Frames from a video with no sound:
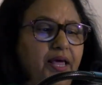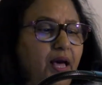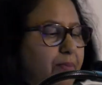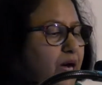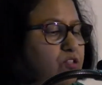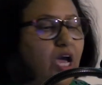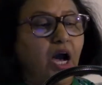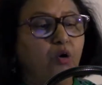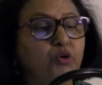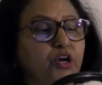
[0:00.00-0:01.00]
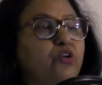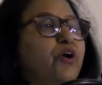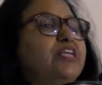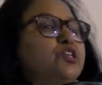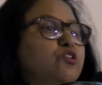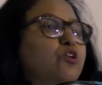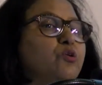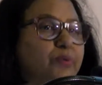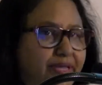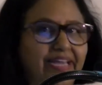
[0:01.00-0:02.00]
about how you're going to go
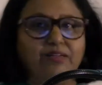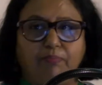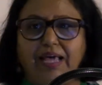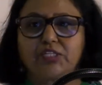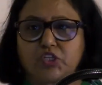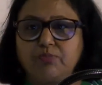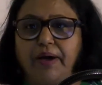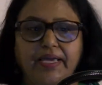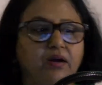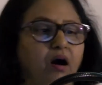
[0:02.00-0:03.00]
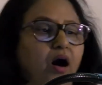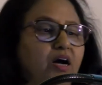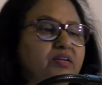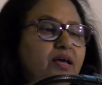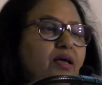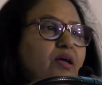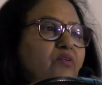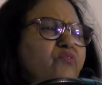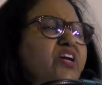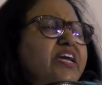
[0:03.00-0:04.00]
get blessed by God,
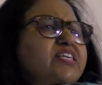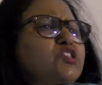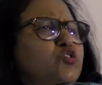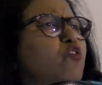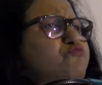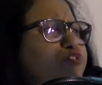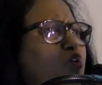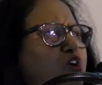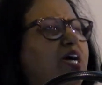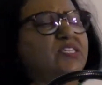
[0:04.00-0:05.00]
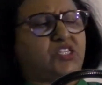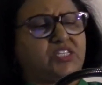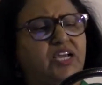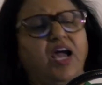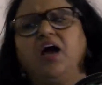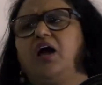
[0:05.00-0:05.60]
we get so focused uh,